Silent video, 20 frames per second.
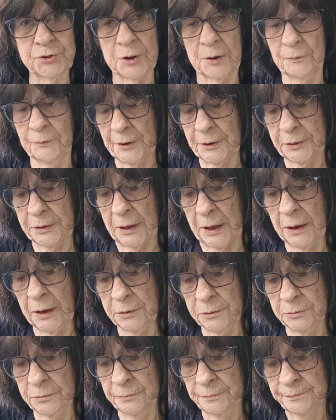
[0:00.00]
like that.
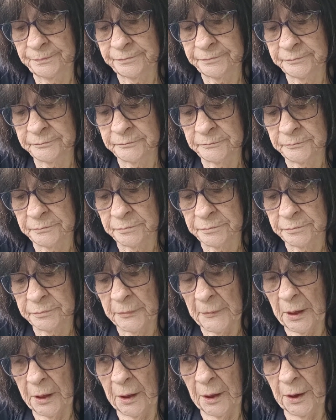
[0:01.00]
And
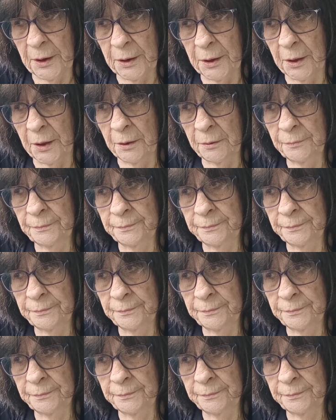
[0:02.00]
I